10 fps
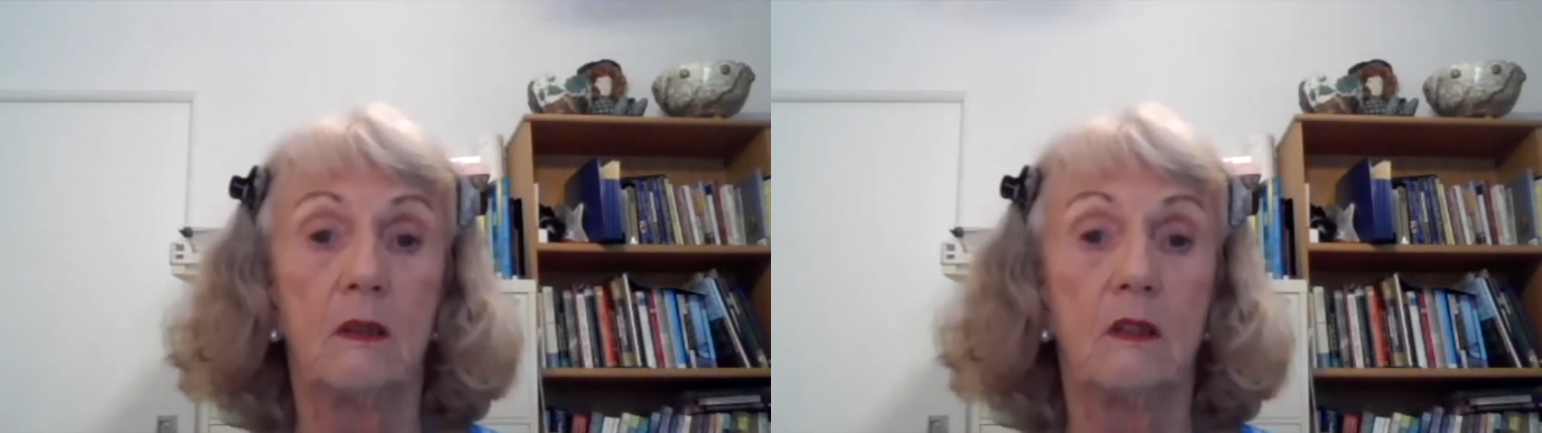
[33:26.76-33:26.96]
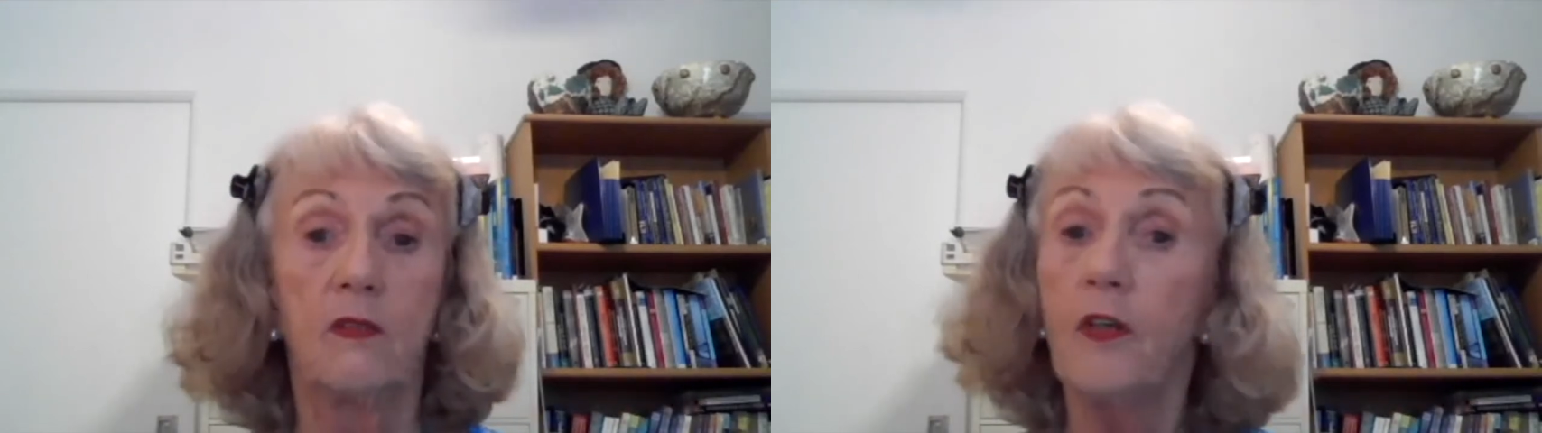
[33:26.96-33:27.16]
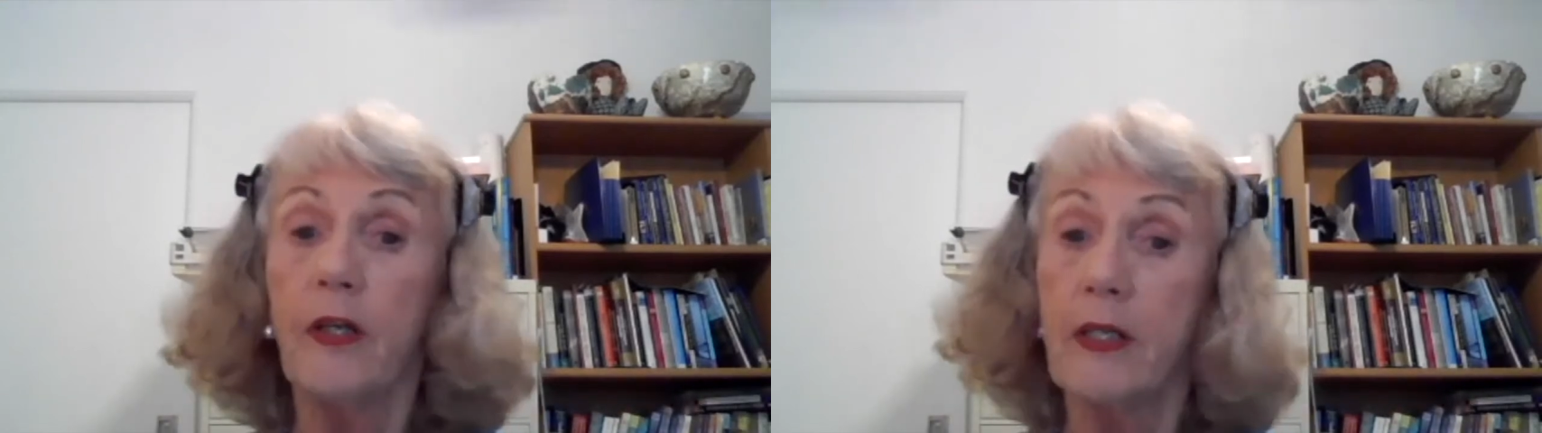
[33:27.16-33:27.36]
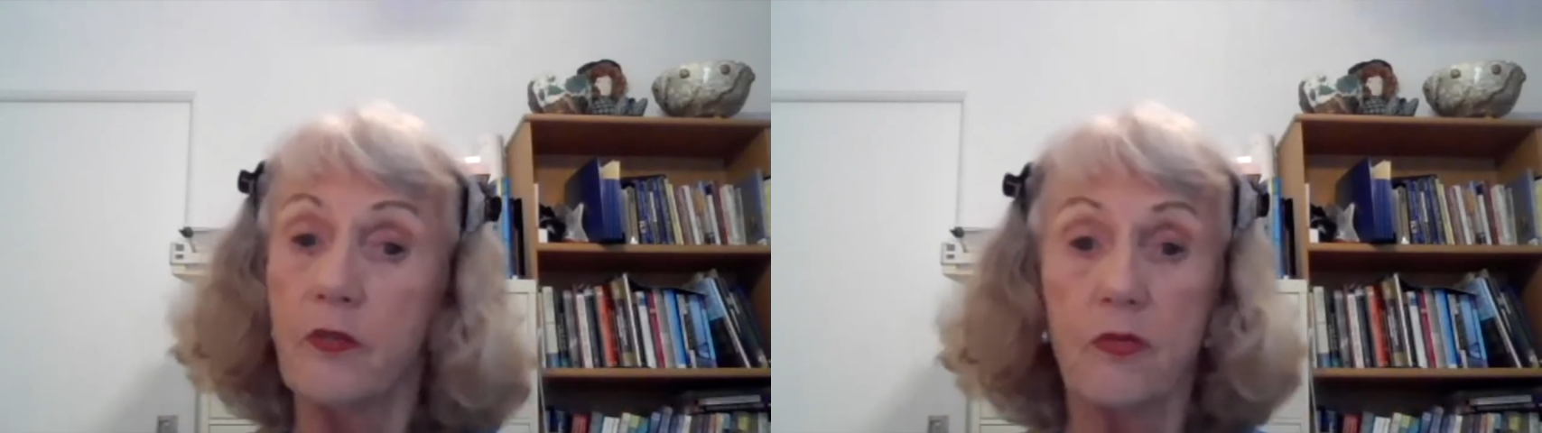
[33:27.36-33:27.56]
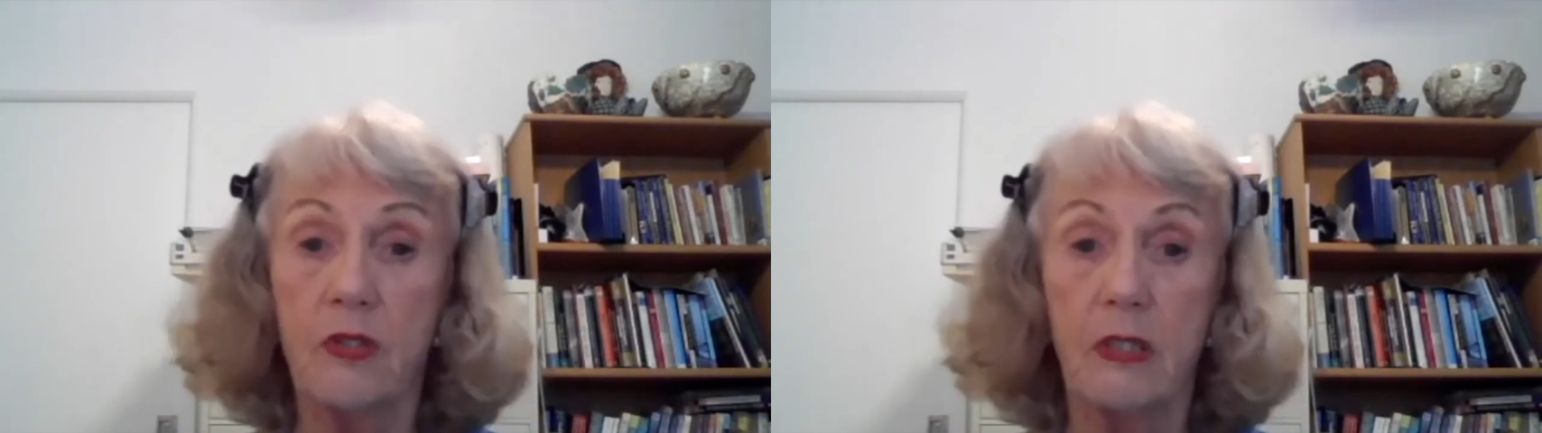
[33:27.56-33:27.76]
It's very
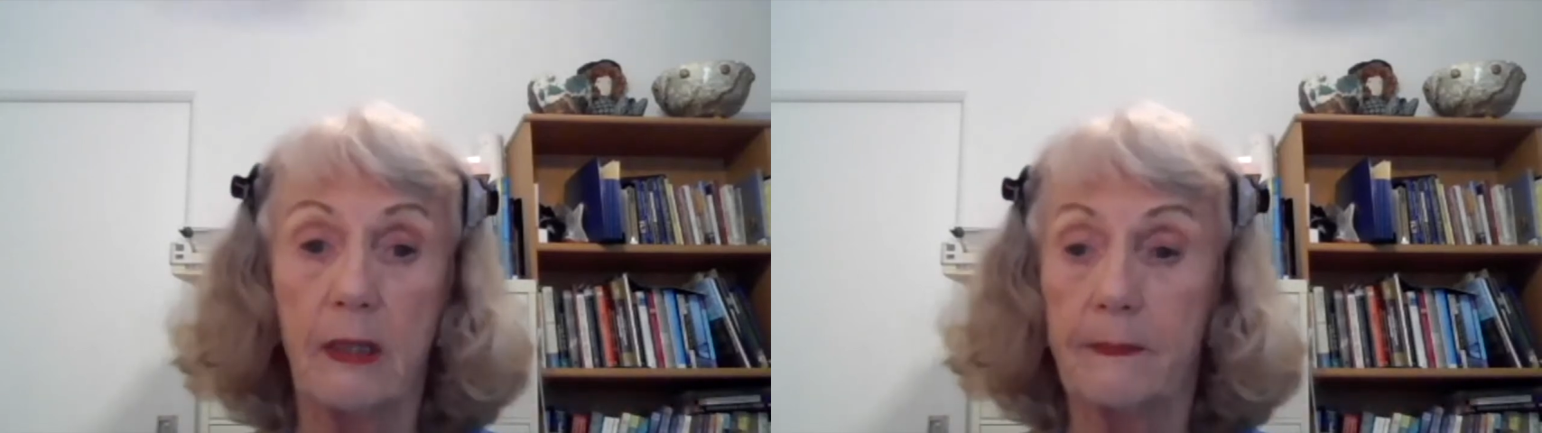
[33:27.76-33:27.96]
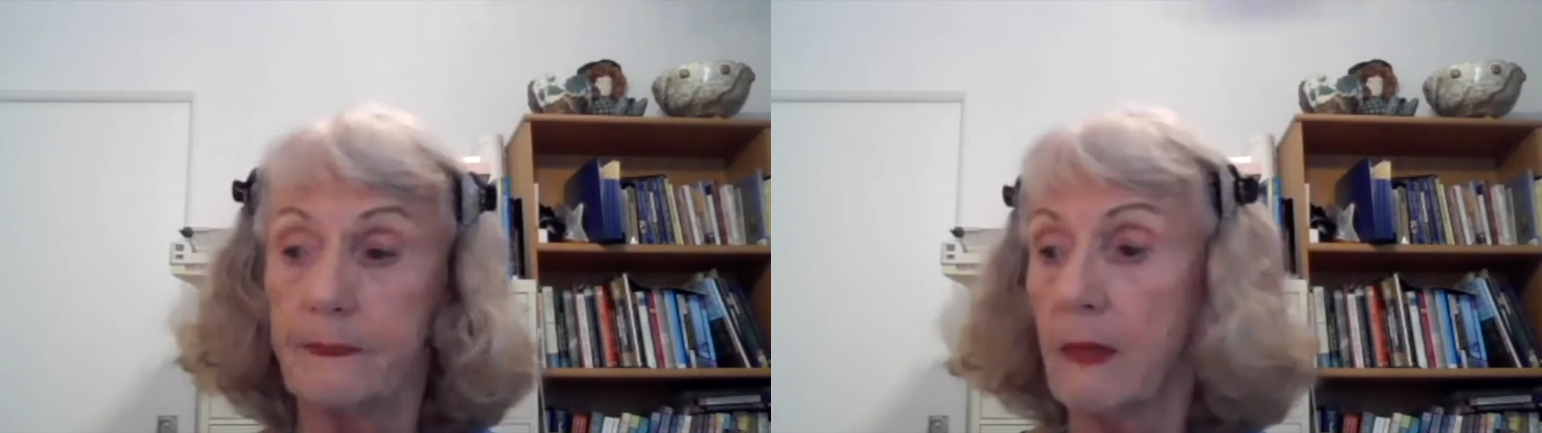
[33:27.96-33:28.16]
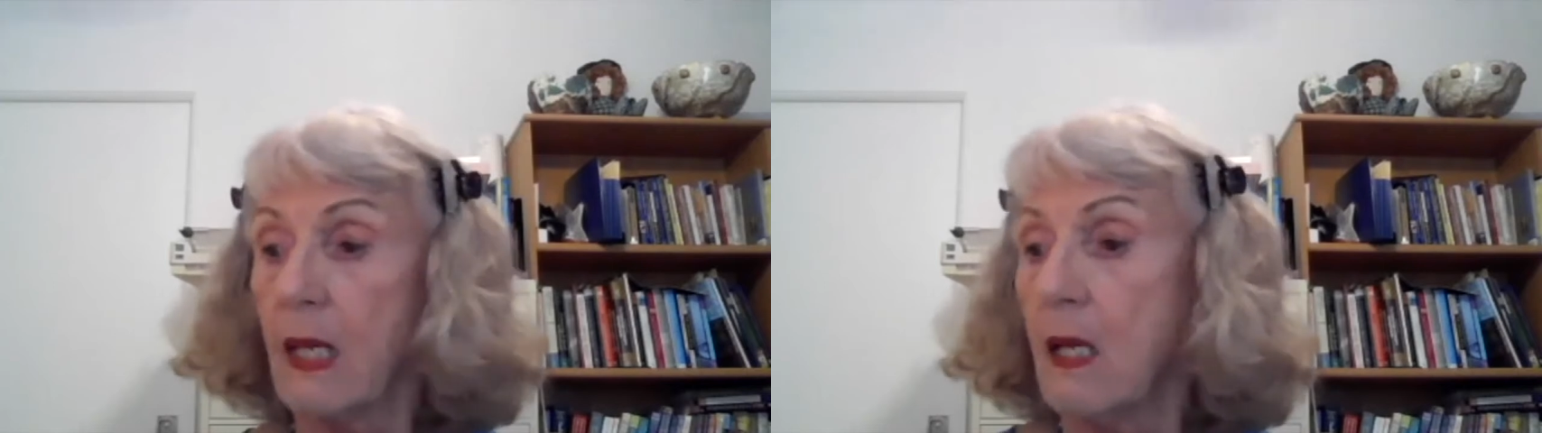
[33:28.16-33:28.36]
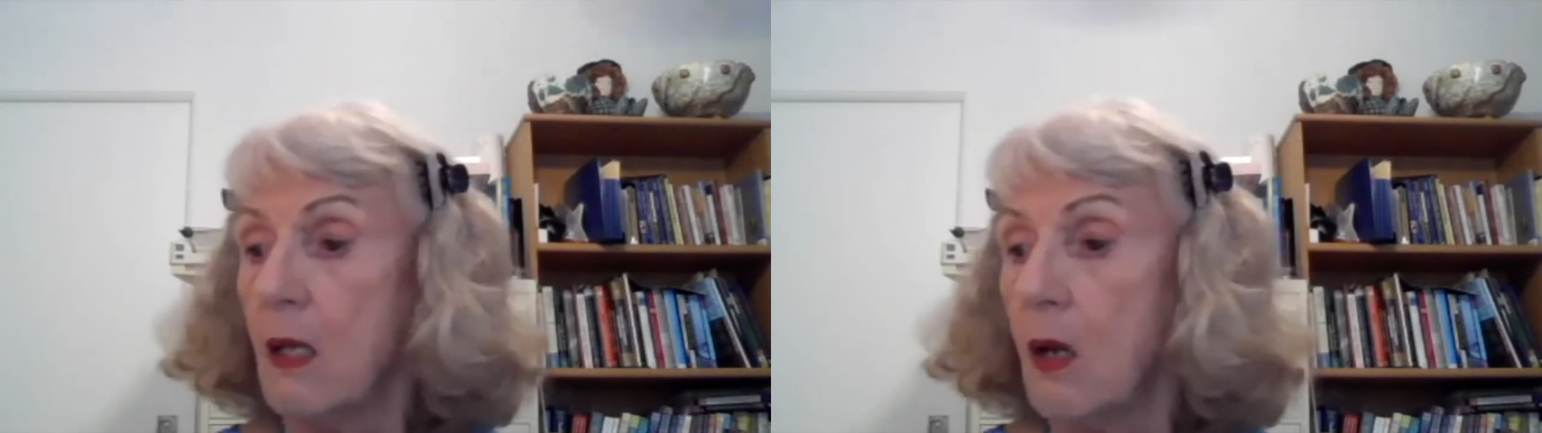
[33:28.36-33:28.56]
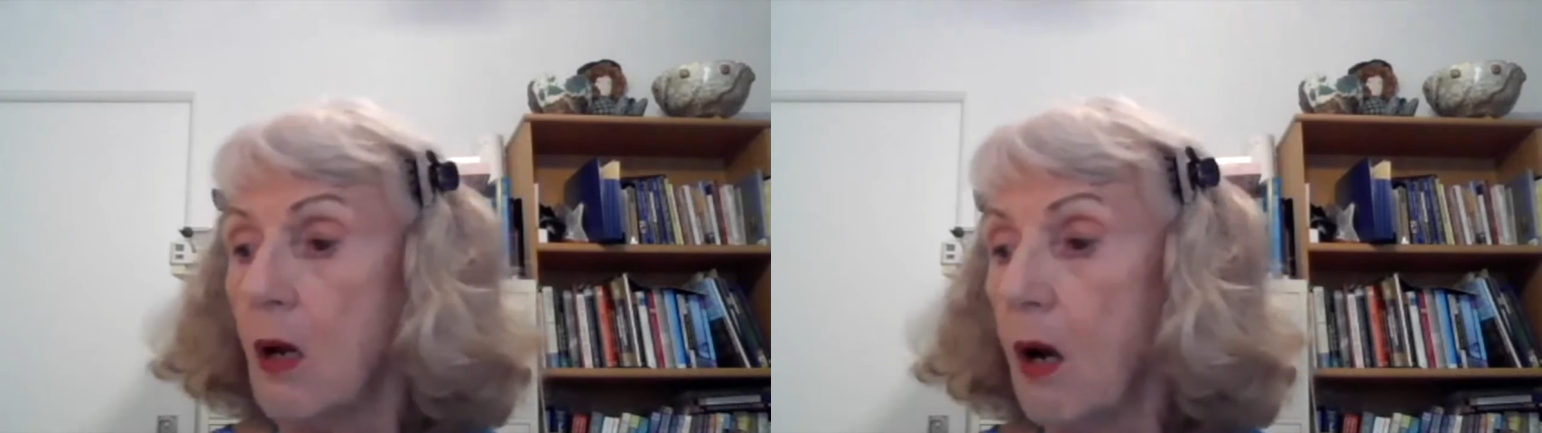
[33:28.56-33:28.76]
interesting.
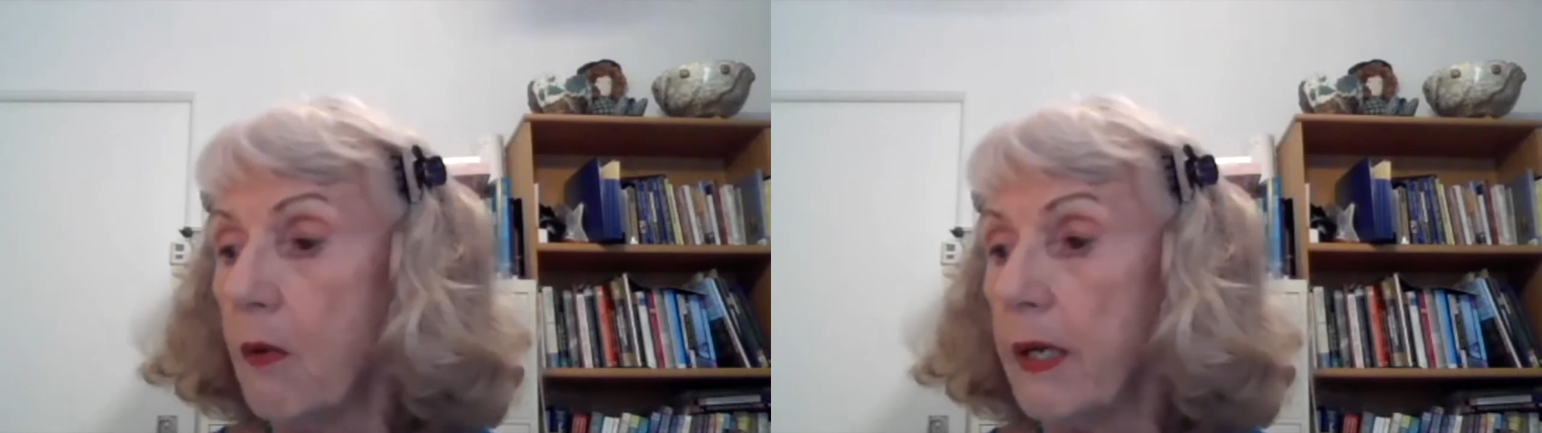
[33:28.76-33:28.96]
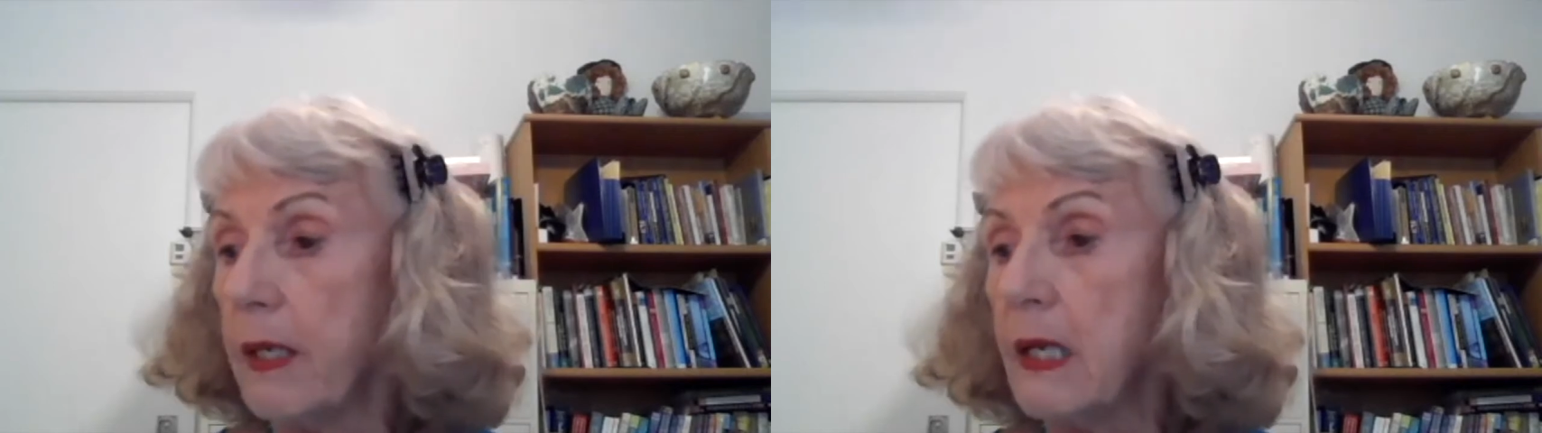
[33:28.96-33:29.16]
All right,